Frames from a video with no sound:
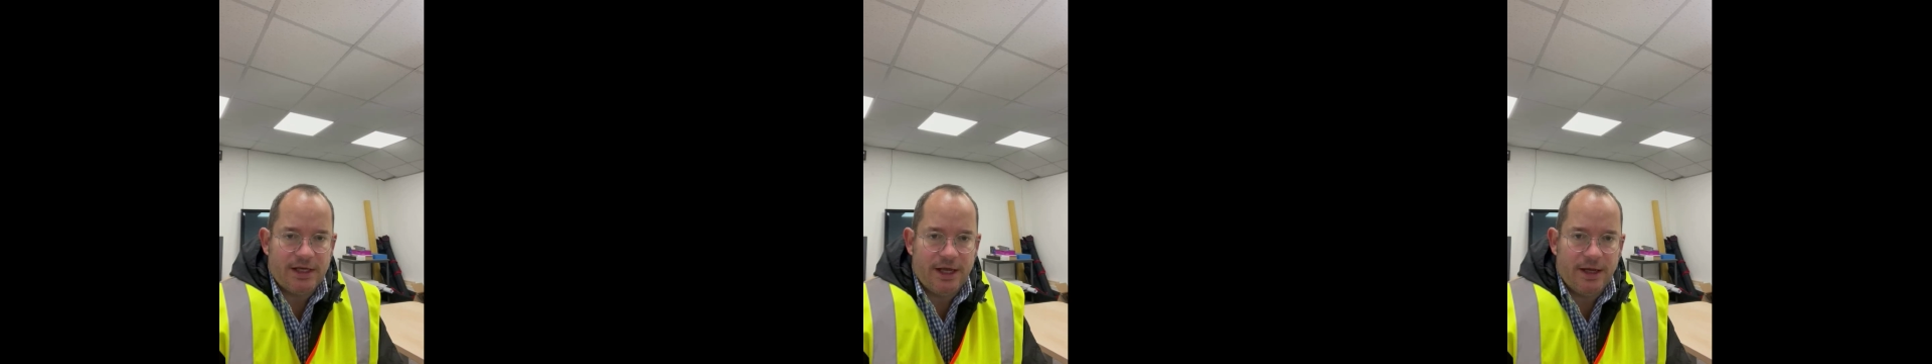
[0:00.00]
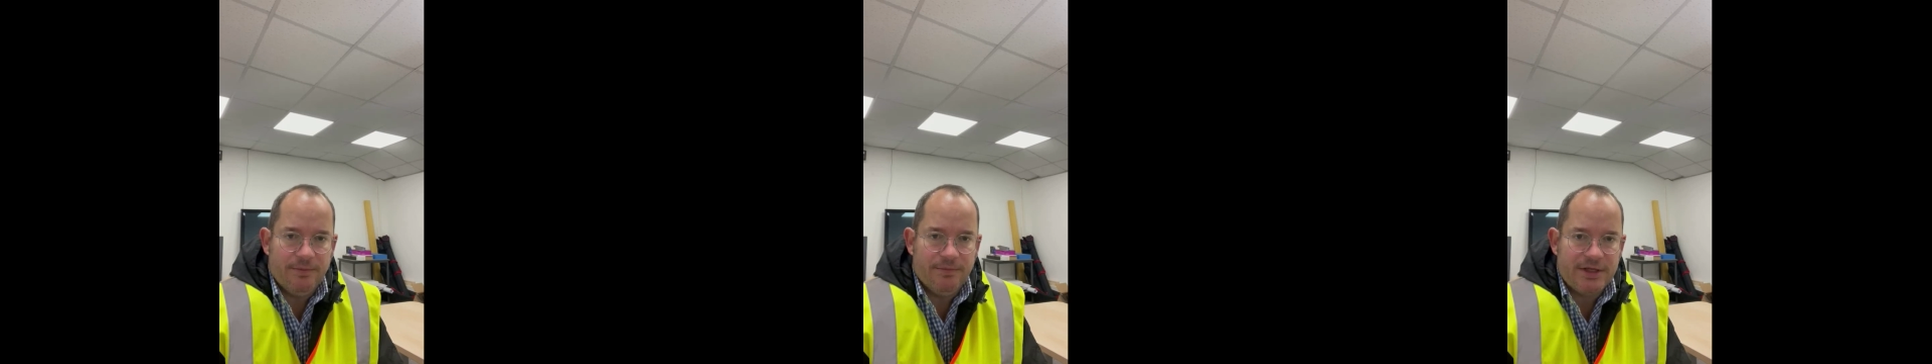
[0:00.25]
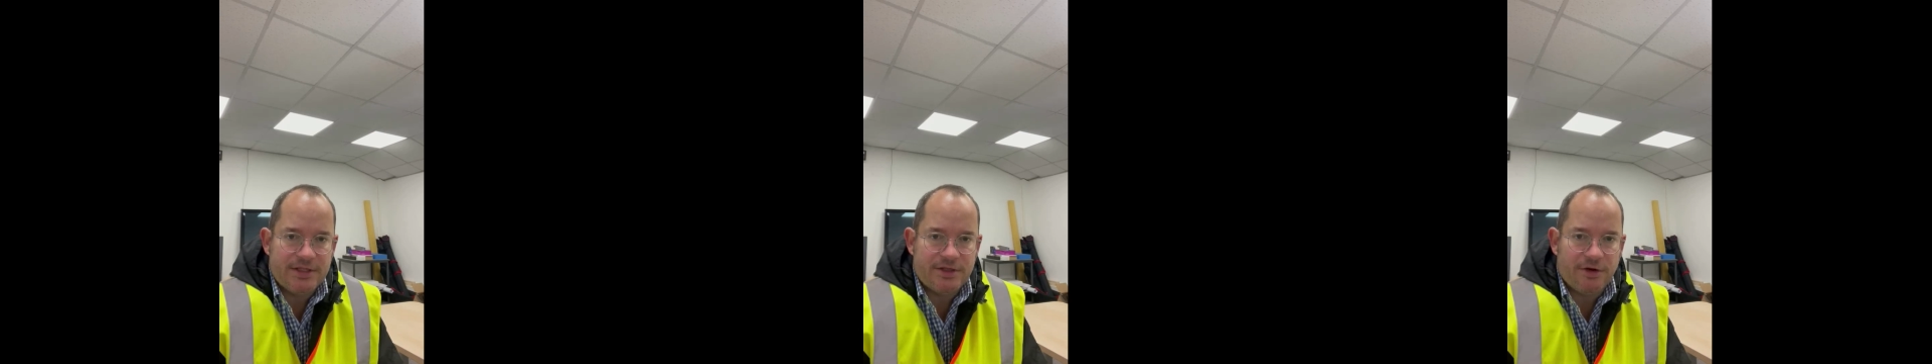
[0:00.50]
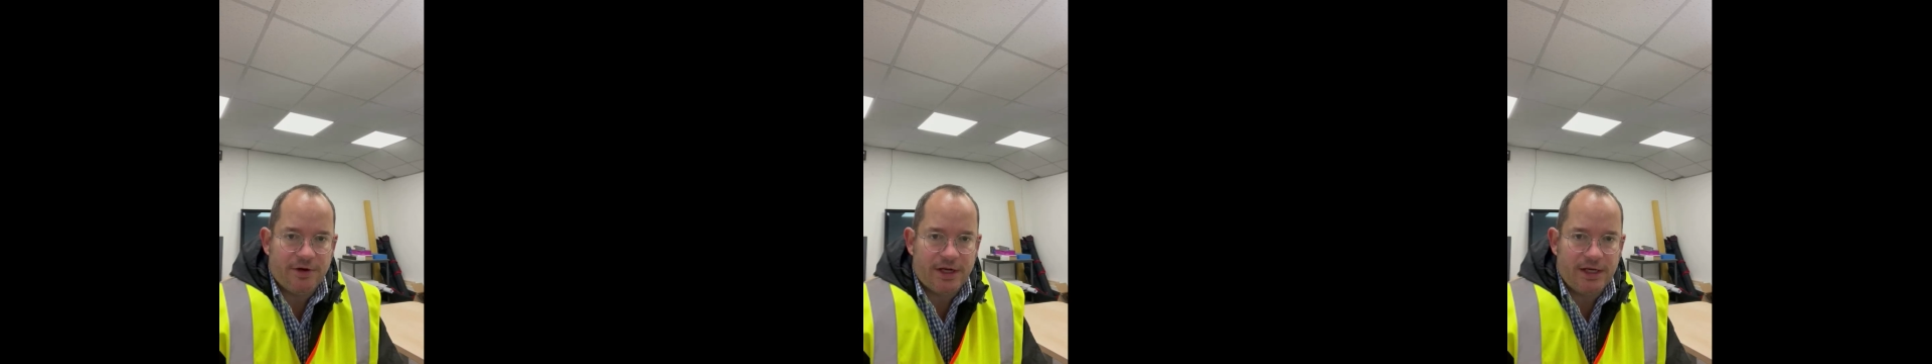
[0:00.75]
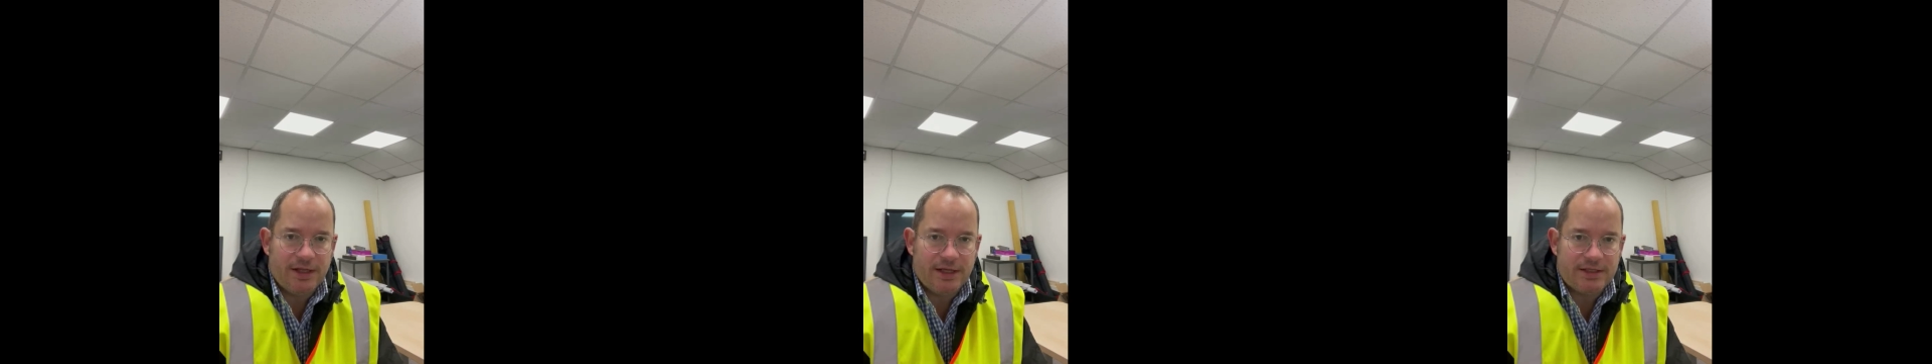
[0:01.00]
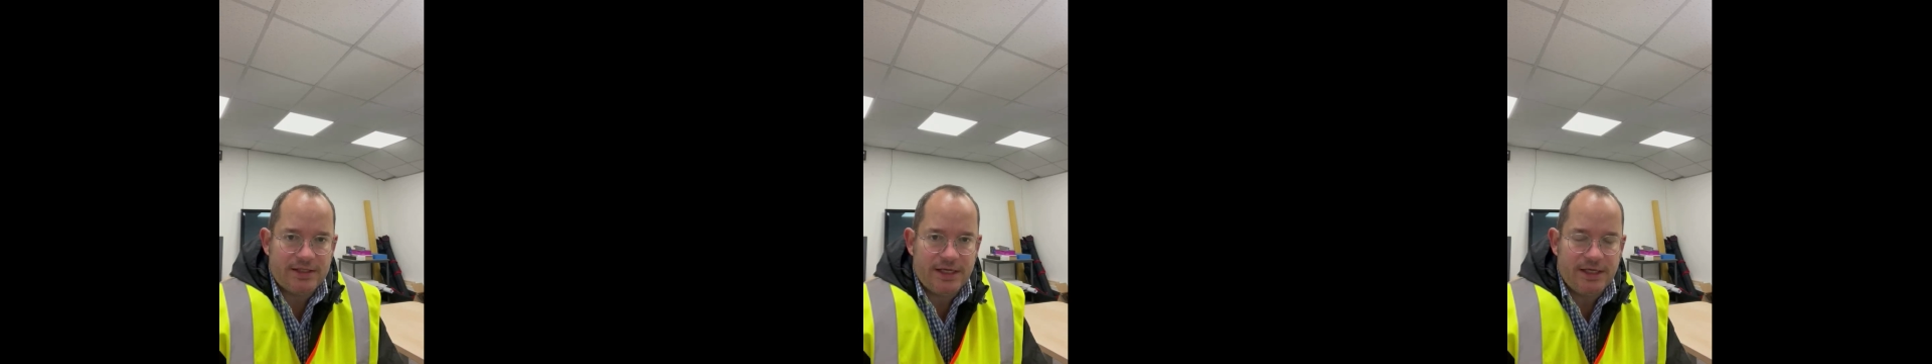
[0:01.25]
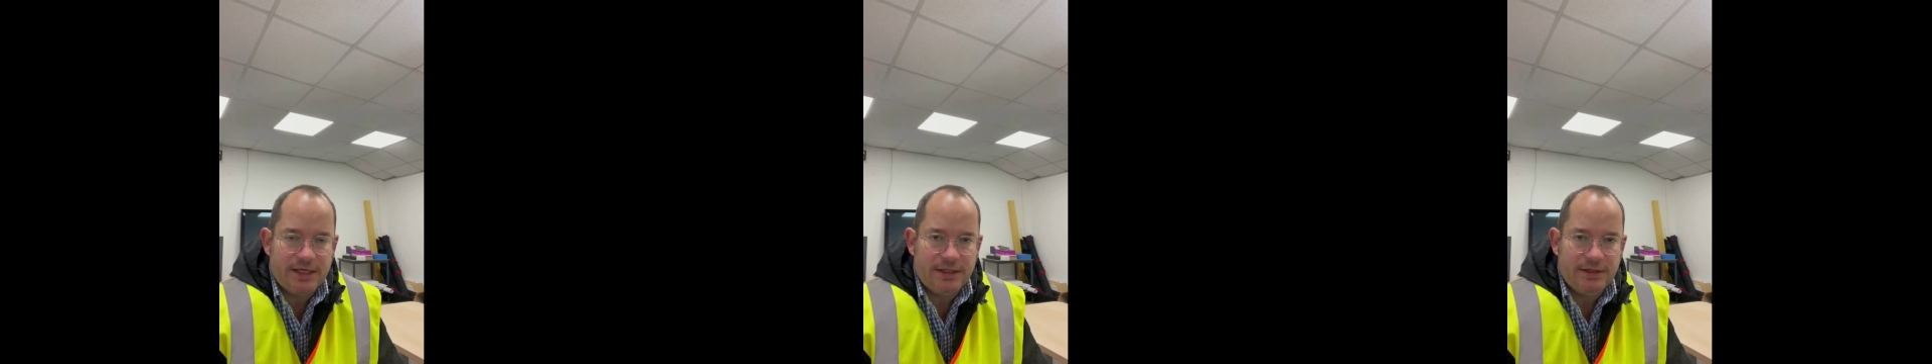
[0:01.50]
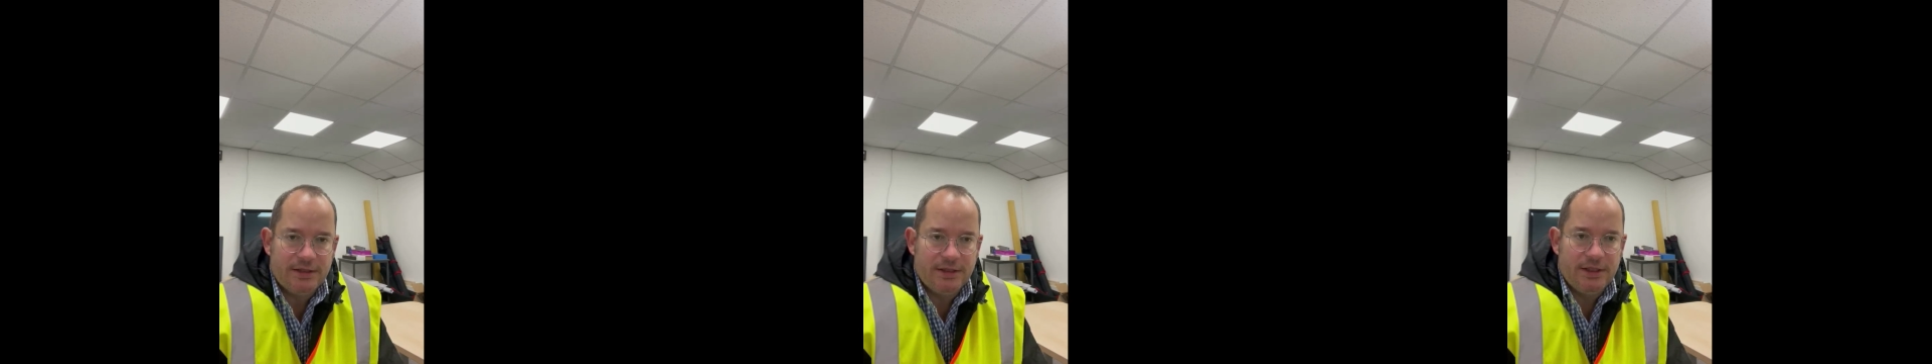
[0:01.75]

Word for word: um, historically that's taken